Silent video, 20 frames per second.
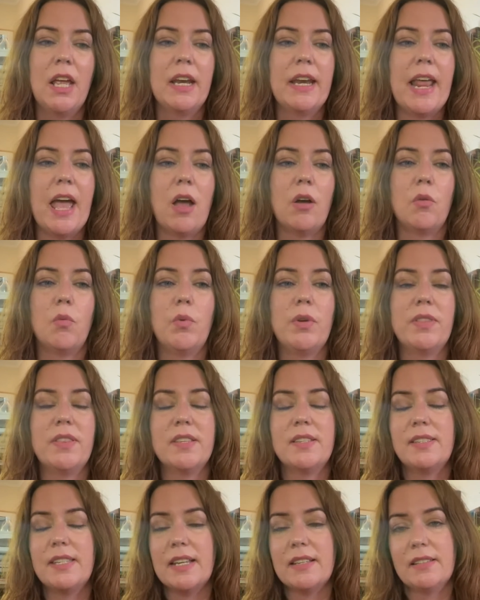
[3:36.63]
Now, with
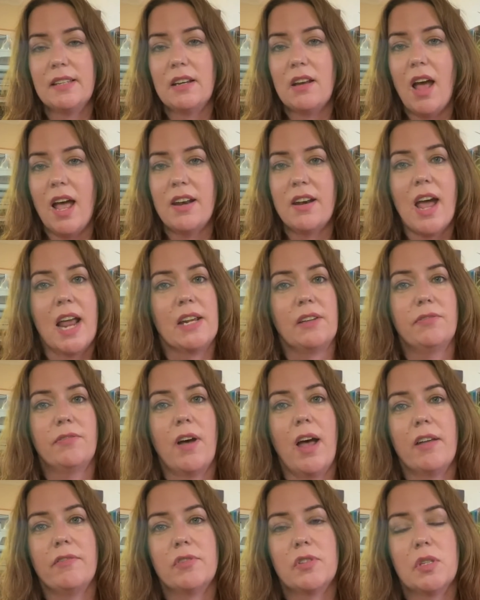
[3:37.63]
the
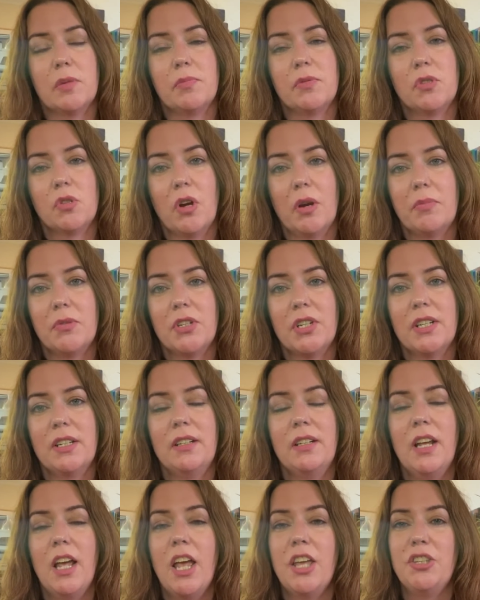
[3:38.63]
$69.95
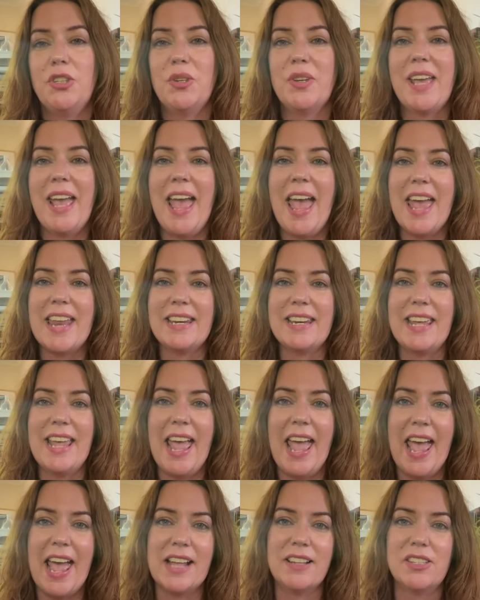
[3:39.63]
subscription, you can
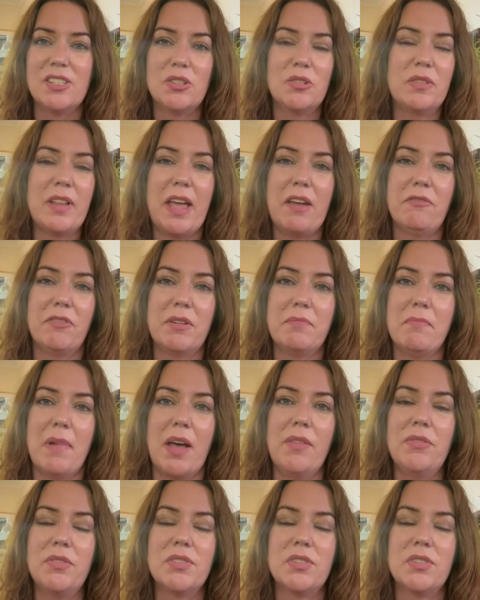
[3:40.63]
cancel every month.